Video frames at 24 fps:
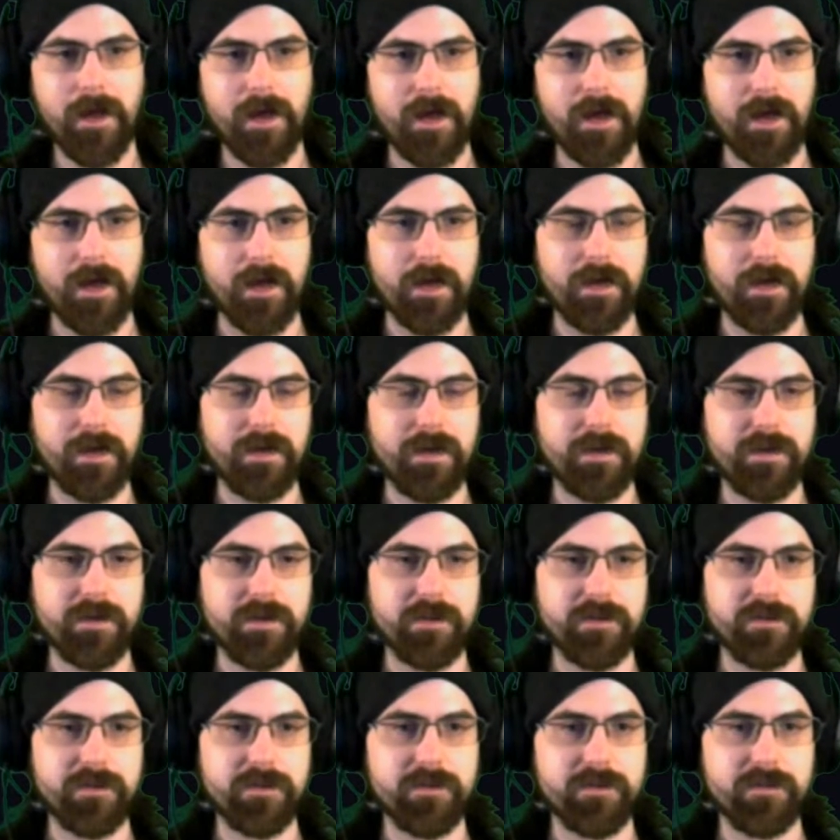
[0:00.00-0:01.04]
Uh,
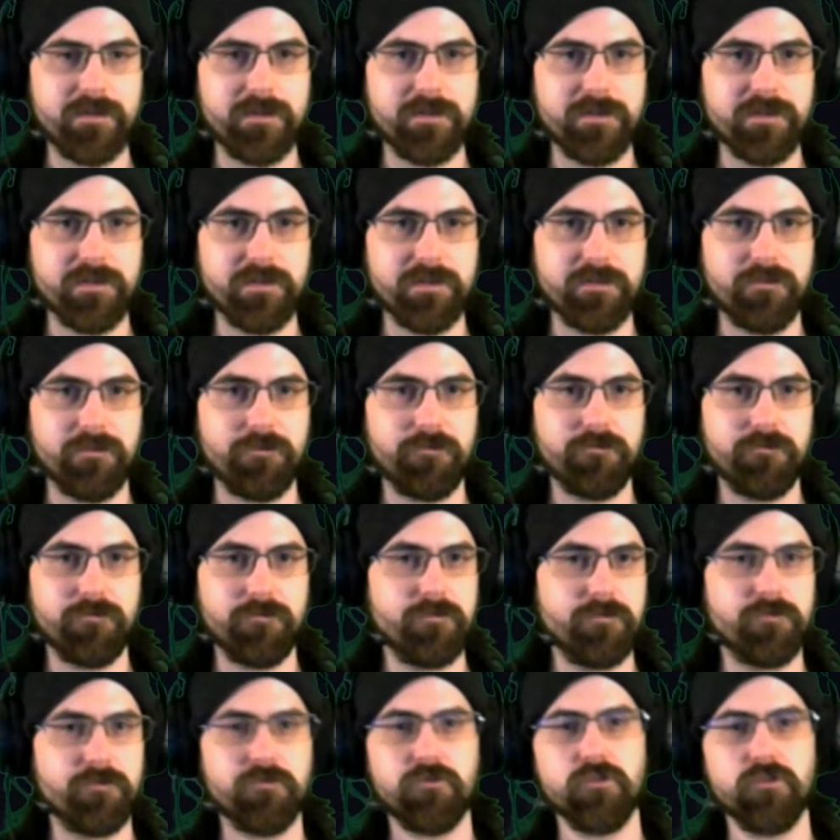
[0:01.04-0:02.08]

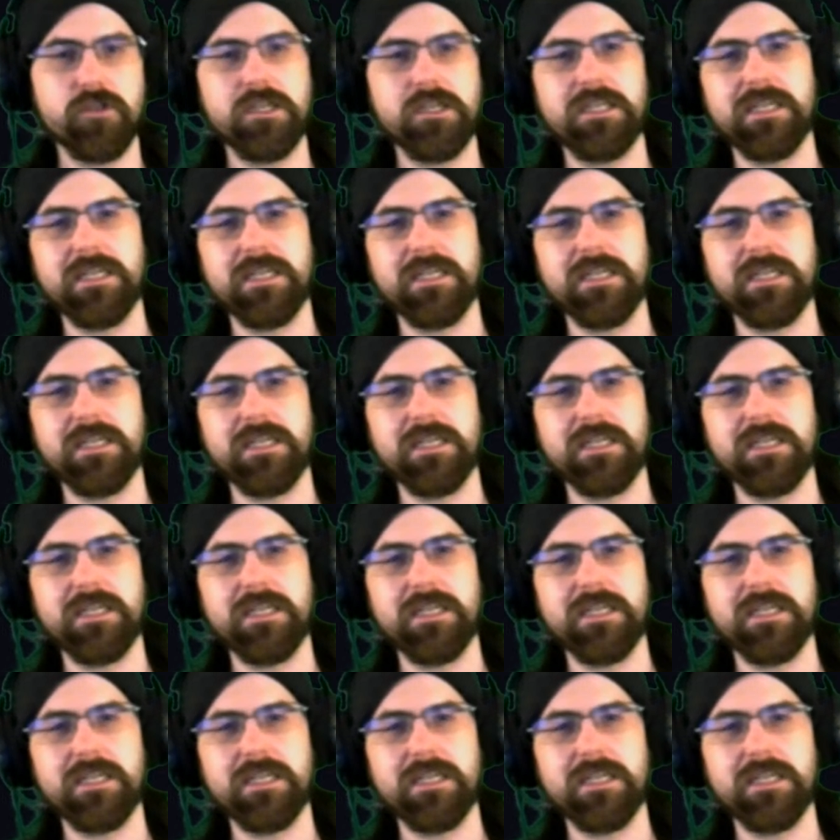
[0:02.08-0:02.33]
Freud